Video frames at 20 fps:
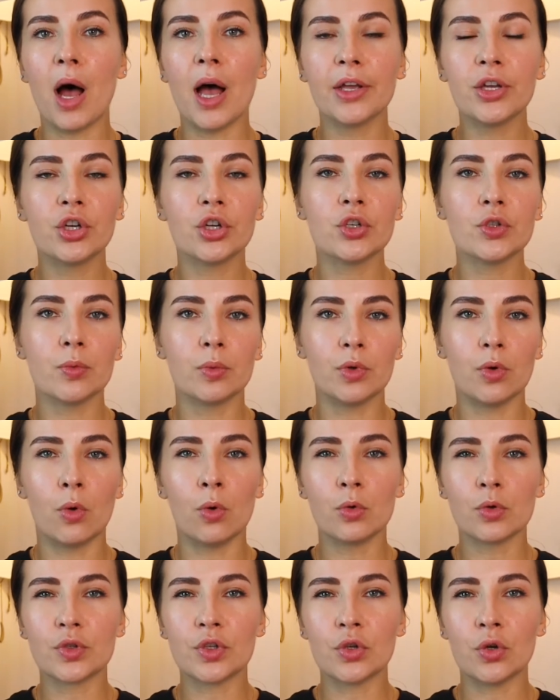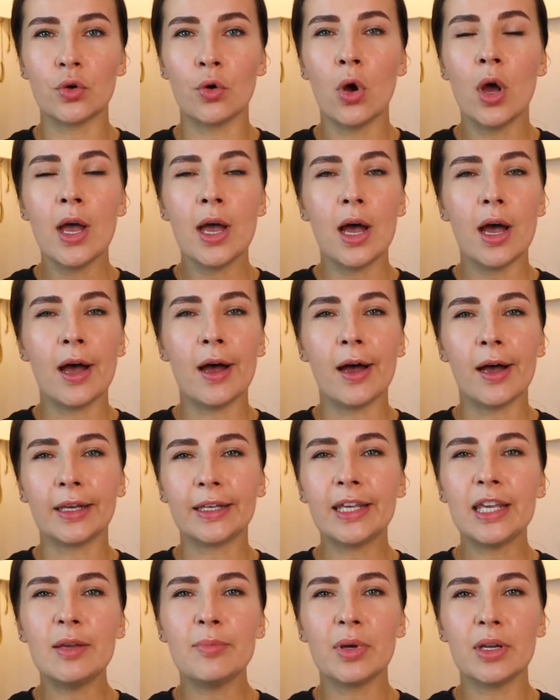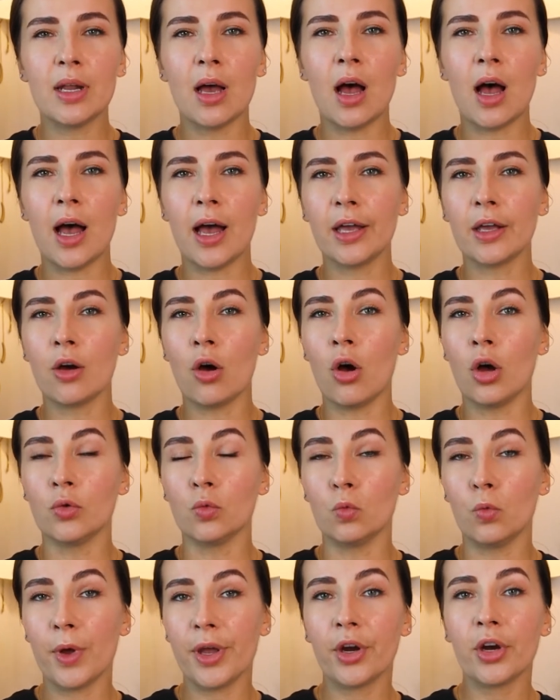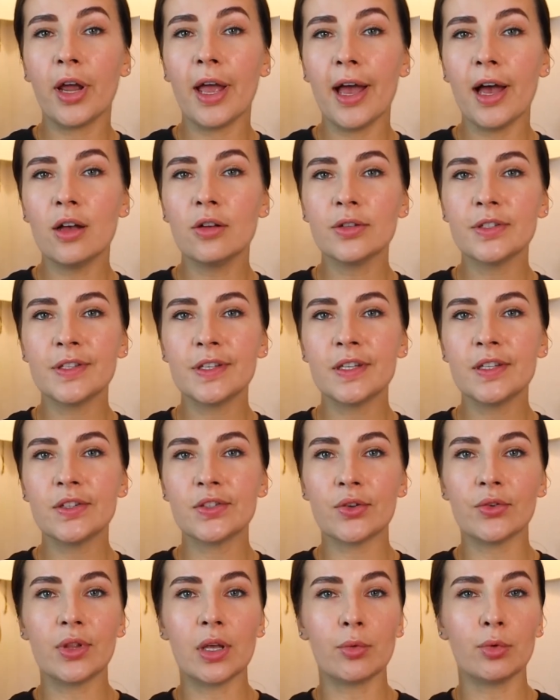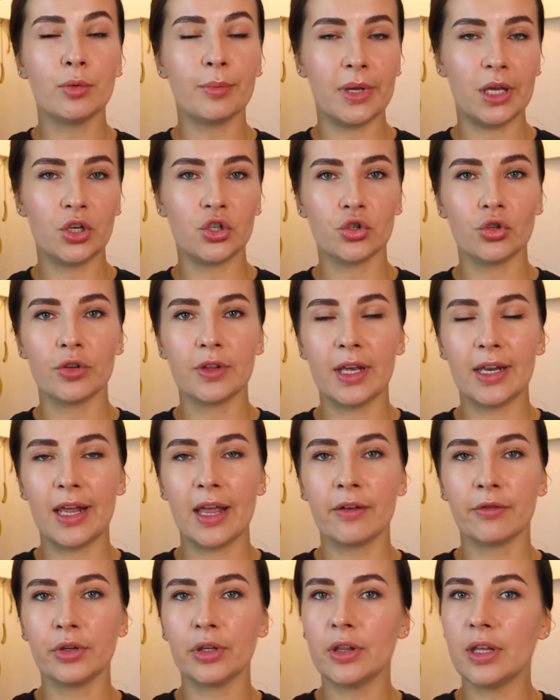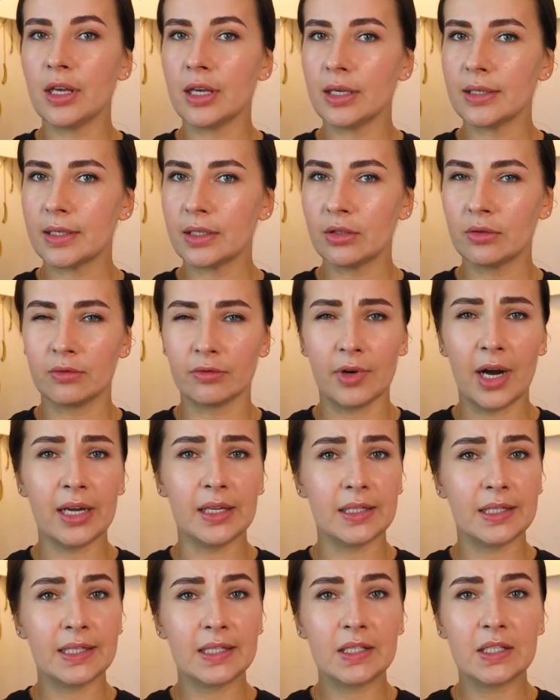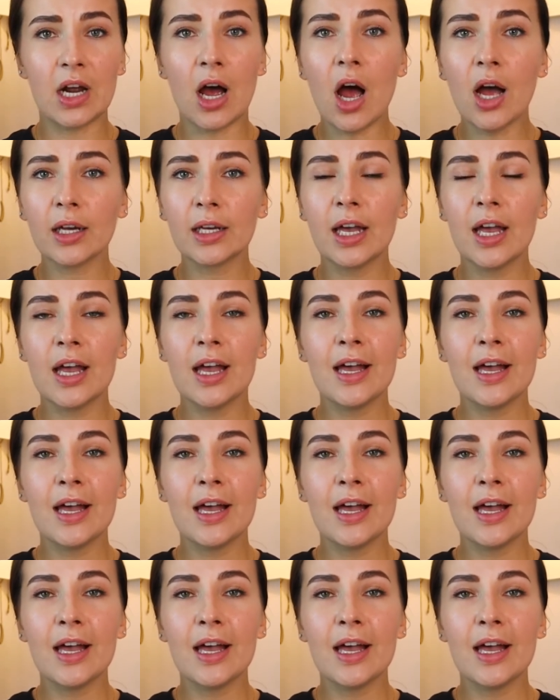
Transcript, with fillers: buyers would also uh, keep an eye on warehouses, so they will make sure that everything is in the right stock.